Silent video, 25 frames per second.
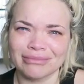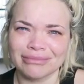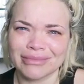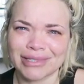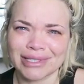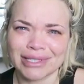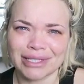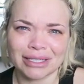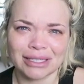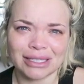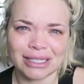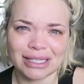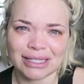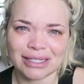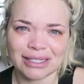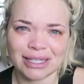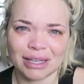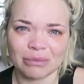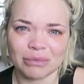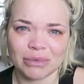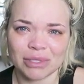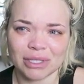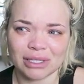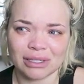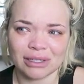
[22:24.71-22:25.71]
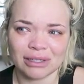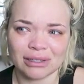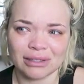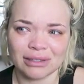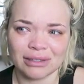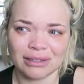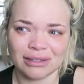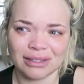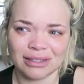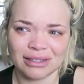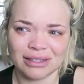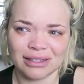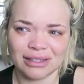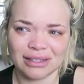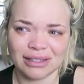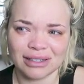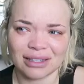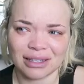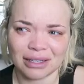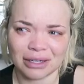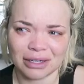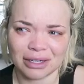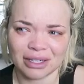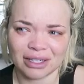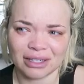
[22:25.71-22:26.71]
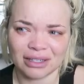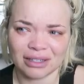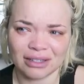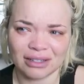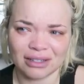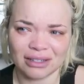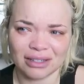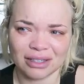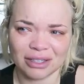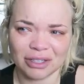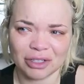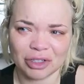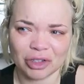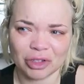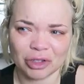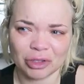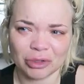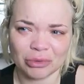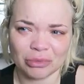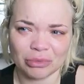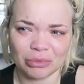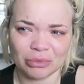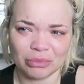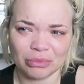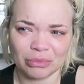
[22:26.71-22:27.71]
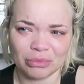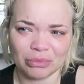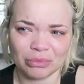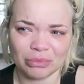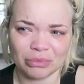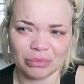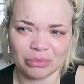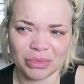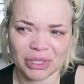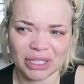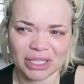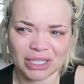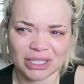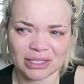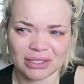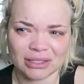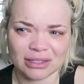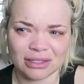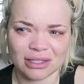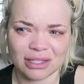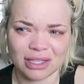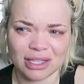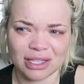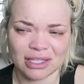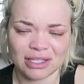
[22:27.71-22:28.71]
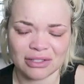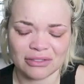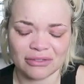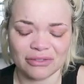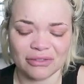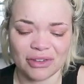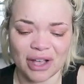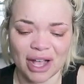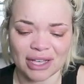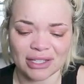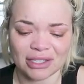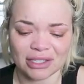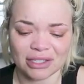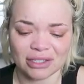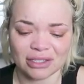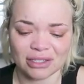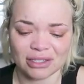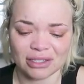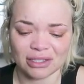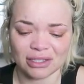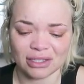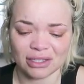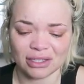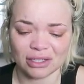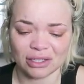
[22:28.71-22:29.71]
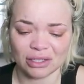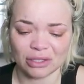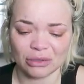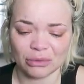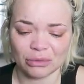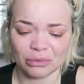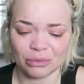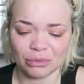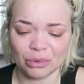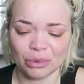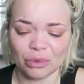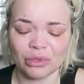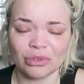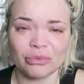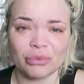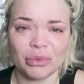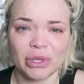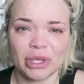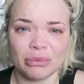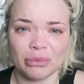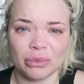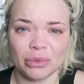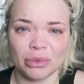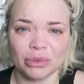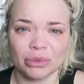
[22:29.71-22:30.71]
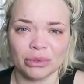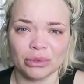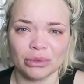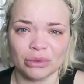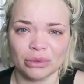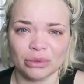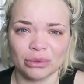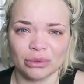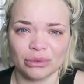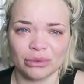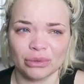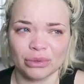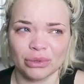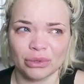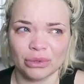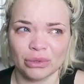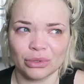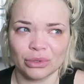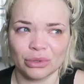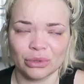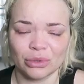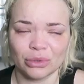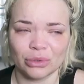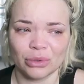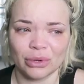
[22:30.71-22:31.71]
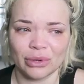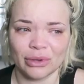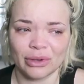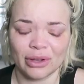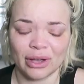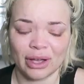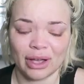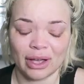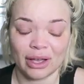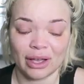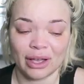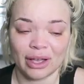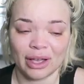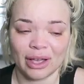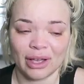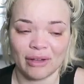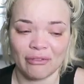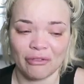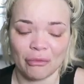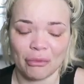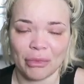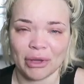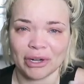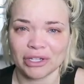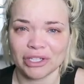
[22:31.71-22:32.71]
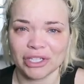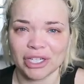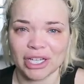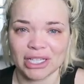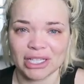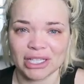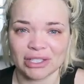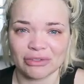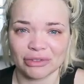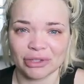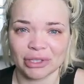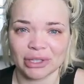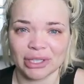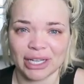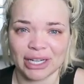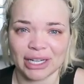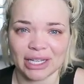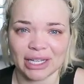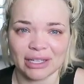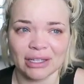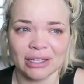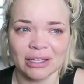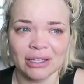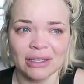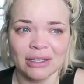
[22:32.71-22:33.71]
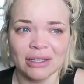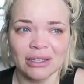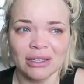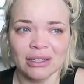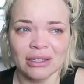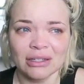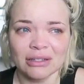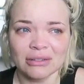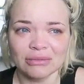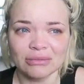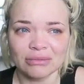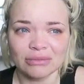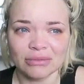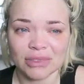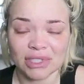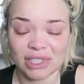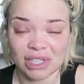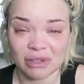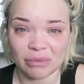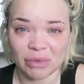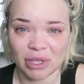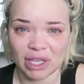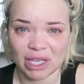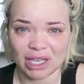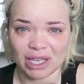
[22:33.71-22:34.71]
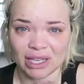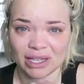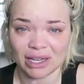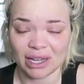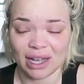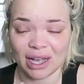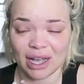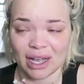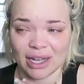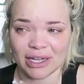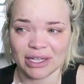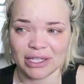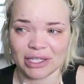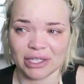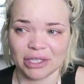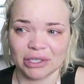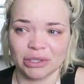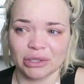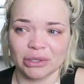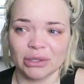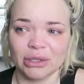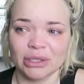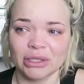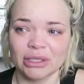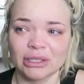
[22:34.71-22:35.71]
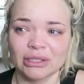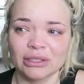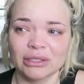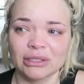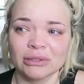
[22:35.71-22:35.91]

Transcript: still accepted here, because it's a vast pool of people who have a better chance of relating to me and I to you.